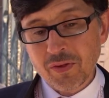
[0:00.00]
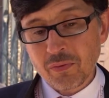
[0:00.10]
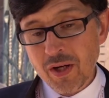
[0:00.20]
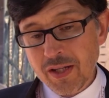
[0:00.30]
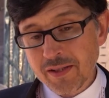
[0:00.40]

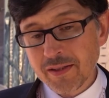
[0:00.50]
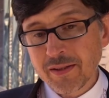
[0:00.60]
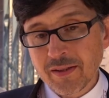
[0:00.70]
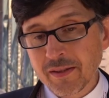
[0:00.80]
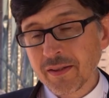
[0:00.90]
raise
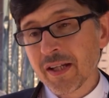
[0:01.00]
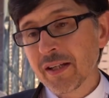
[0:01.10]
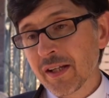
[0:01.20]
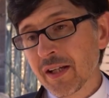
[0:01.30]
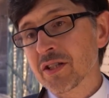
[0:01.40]
the
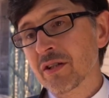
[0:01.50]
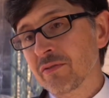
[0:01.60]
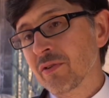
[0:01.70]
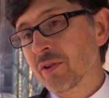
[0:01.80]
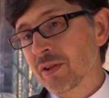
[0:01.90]
indication
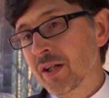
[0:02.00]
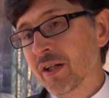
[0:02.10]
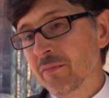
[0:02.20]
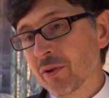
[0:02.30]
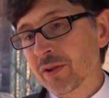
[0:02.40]
for the
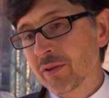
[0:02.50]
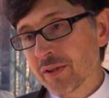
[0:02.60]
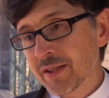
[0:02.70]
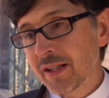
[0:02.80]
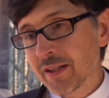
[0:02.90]

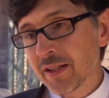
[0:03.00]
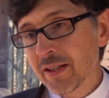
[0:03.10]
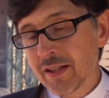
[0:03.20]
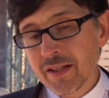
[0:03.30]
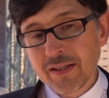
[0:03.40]
ambulatory setting,
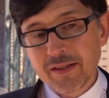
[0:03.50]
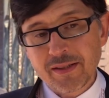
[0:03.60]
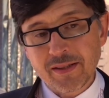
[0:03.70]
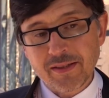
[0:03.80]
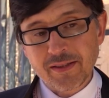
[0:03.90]

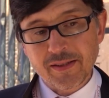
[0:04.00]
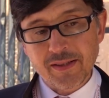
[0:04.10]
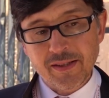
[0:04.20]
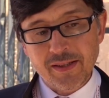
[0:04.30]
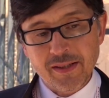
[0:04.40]
since
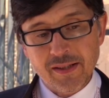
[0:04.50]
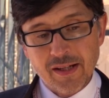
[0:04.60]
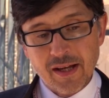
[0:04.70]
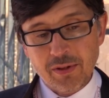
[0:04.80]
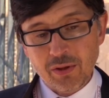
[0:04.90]

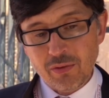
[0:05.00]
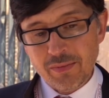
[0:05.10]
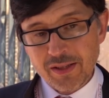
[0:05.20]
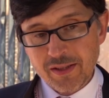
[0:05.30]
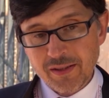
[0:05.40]

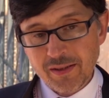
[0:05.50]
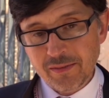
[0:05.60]
hematomas,